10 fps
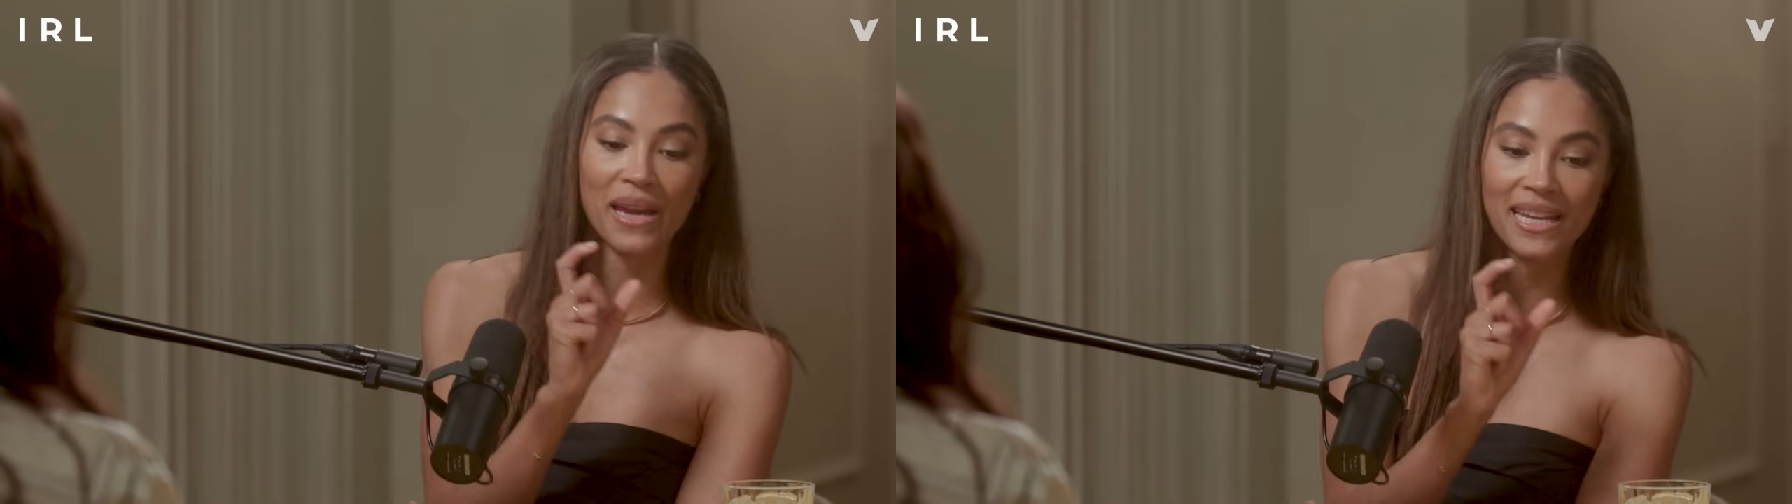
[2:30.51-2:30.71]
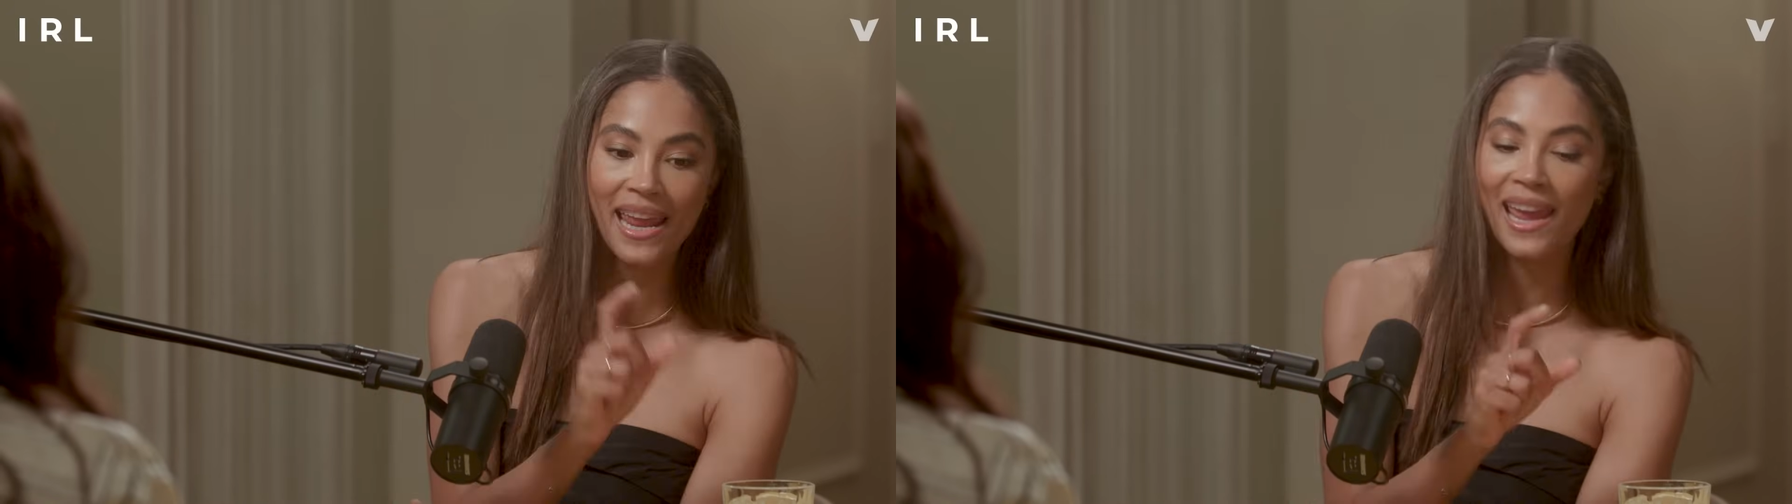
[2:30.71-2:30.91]

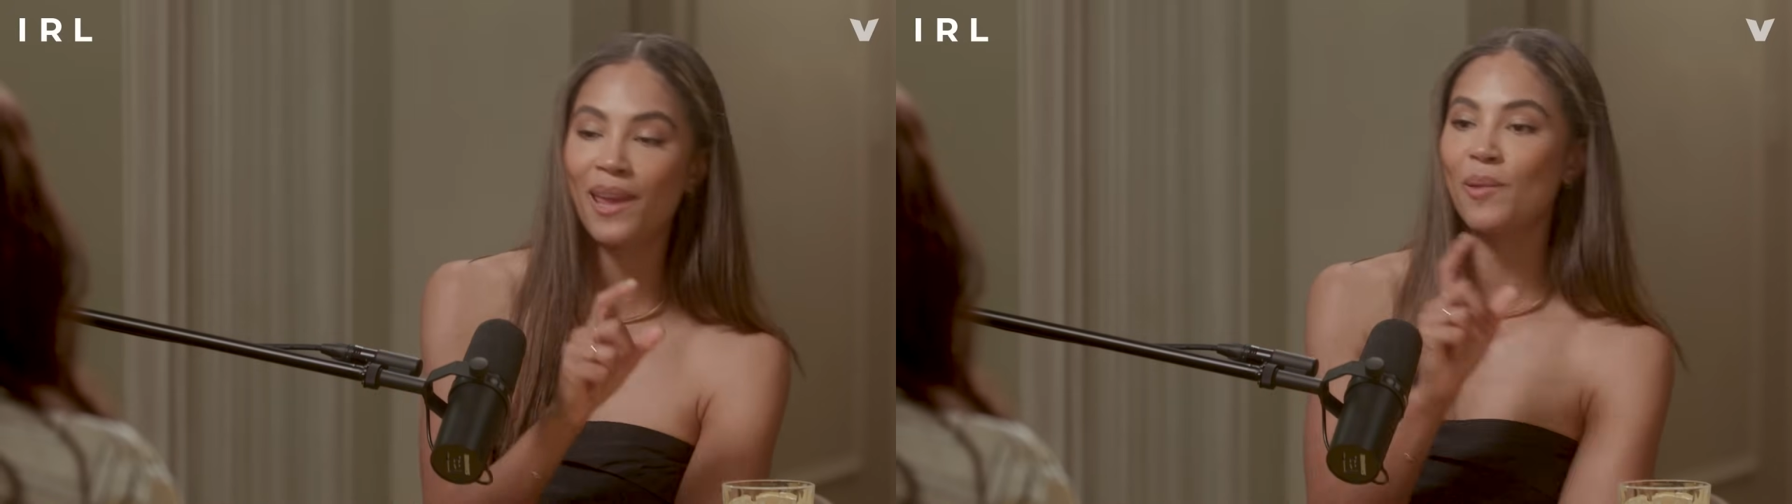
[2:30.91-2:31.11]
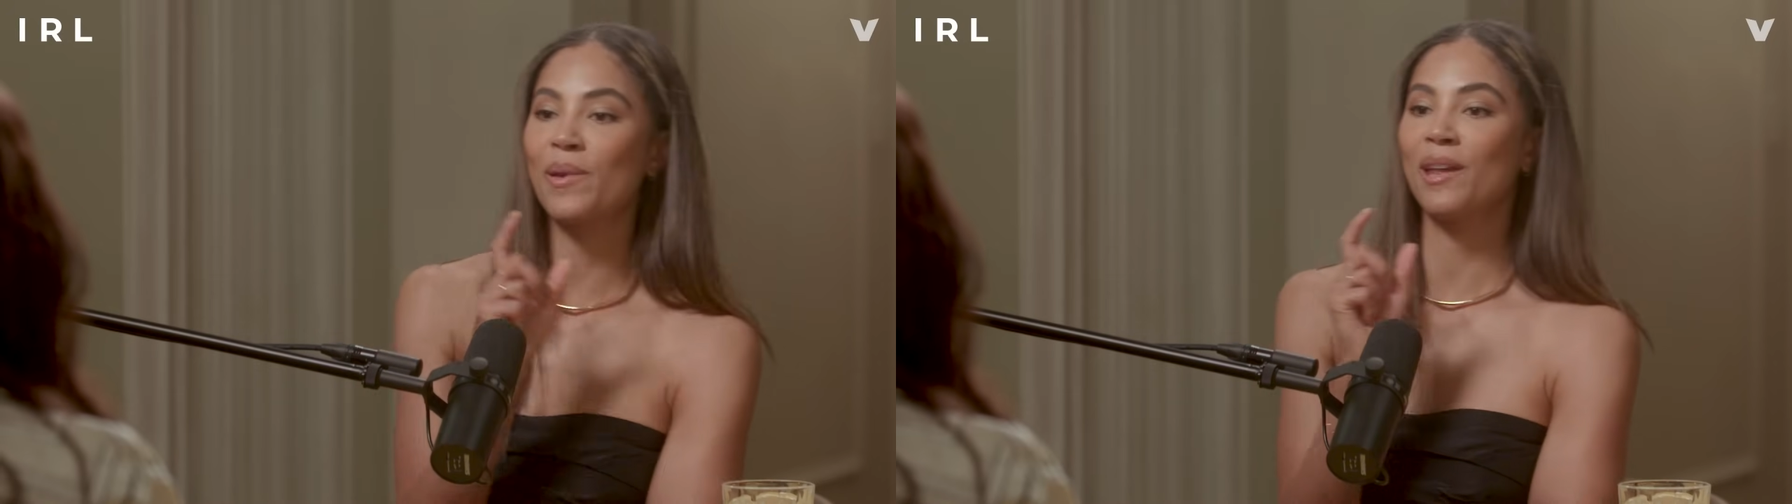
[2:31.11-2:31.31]
my
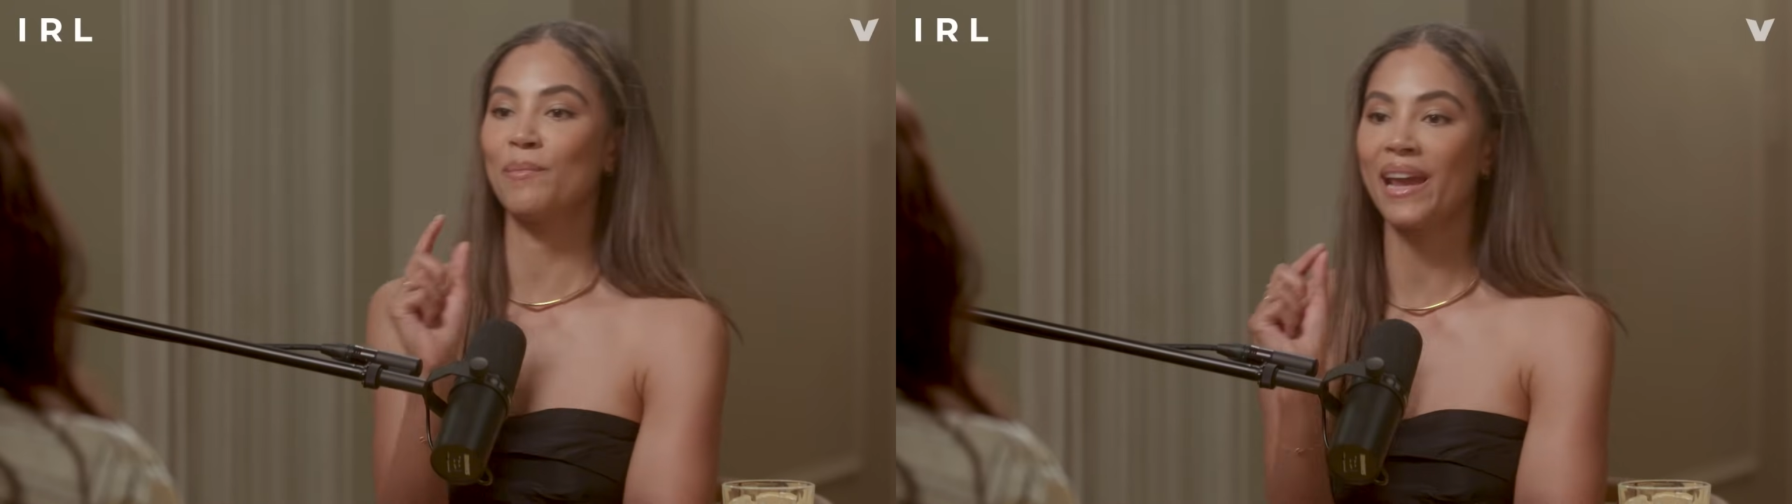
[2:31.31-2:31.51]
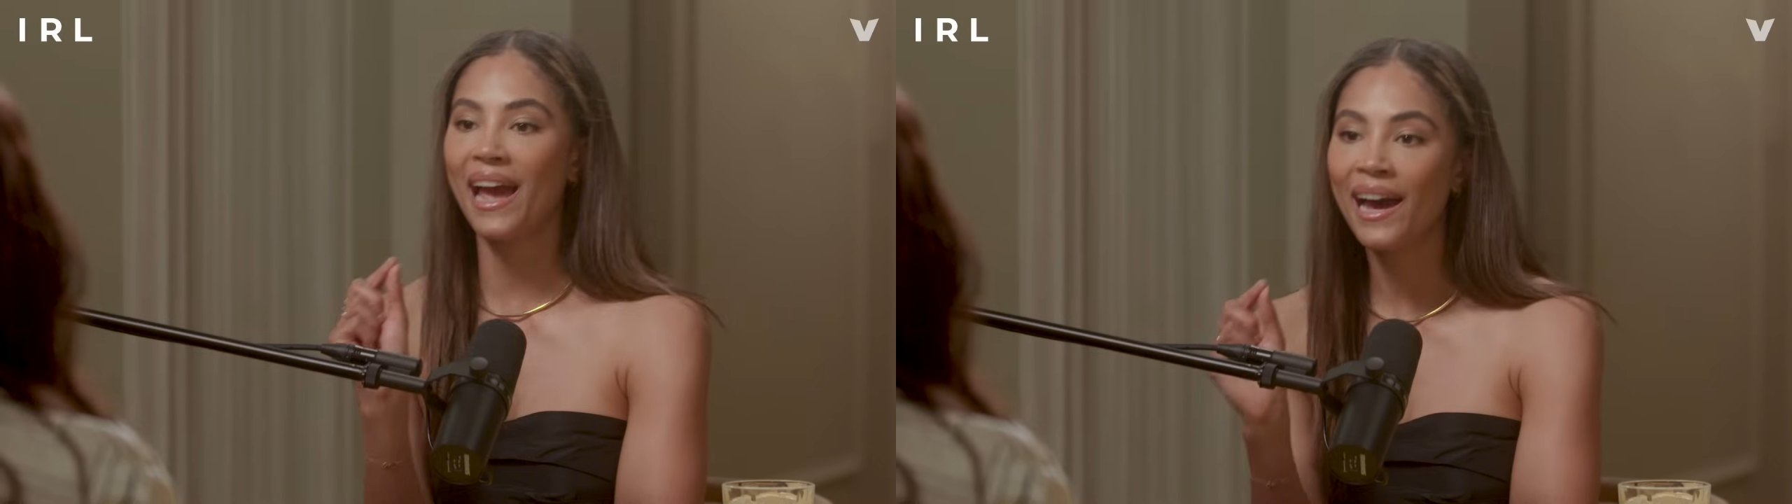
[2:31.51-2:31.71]
name
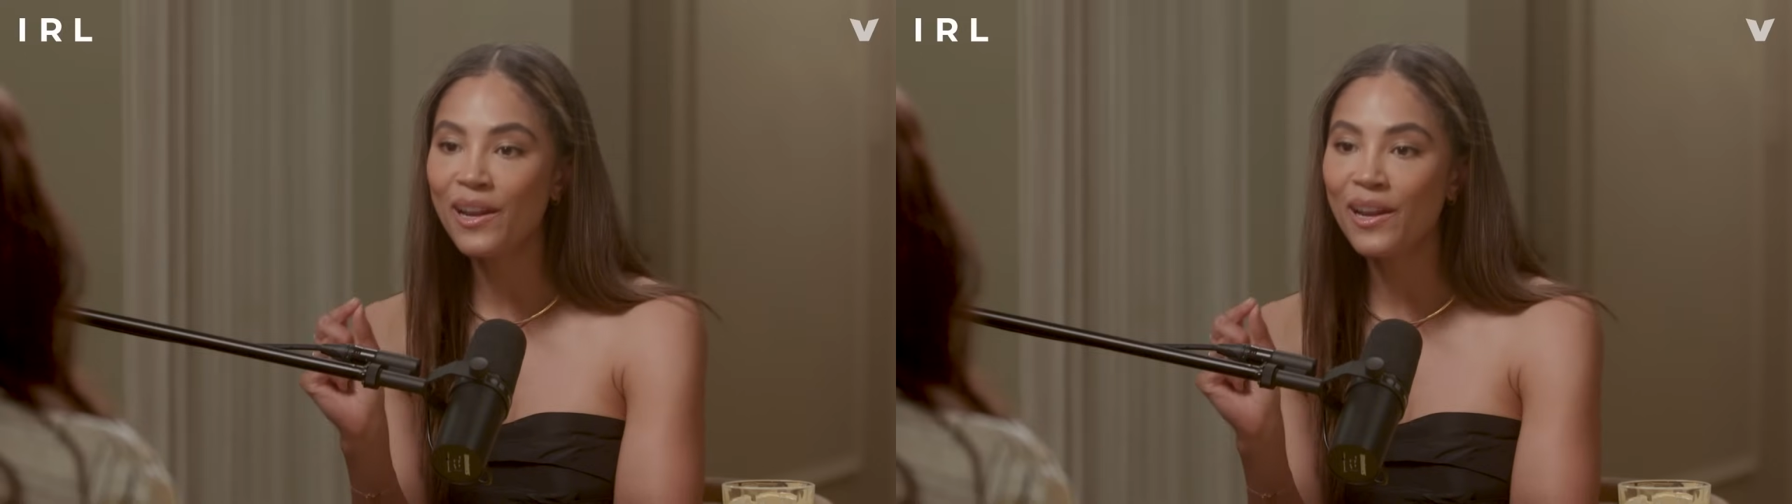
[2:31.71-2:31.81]
and my